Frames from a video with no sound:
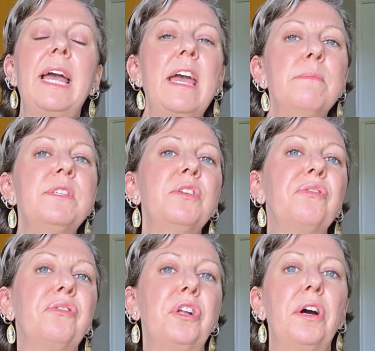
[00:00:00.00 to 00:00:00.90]
ebbs
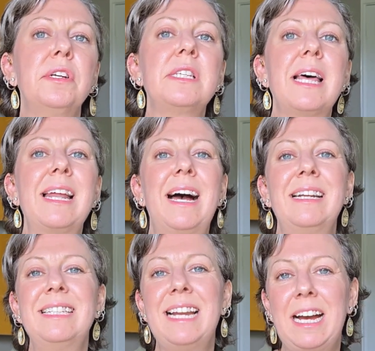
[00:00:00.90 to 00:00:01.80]
and flows that
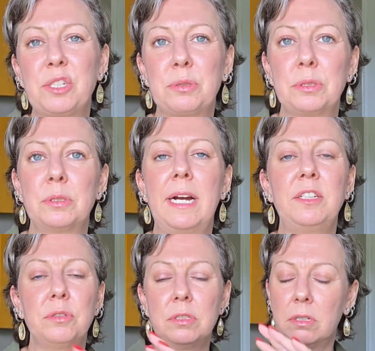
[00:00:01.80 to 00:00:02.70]
are natural
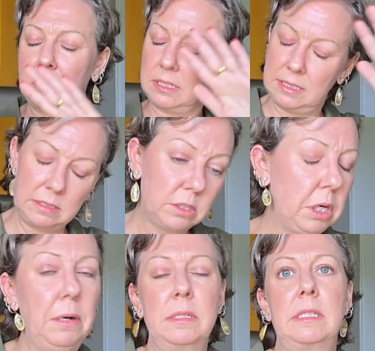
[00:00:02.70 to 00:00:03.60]
and you're not just
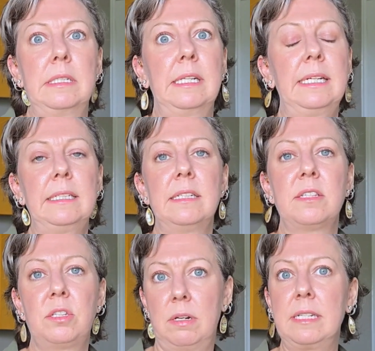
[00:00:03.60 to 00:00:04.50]
constantly in
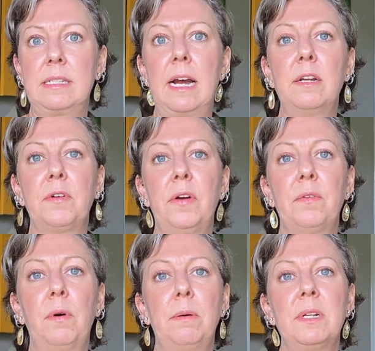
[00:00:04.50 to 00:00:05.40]
this stress state of
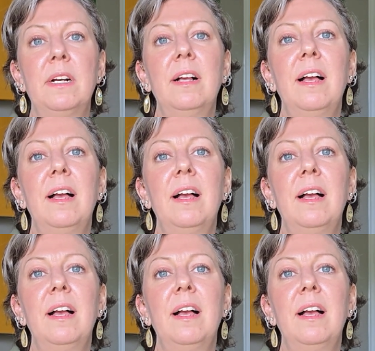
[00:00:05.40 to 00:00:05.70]
overwhelm.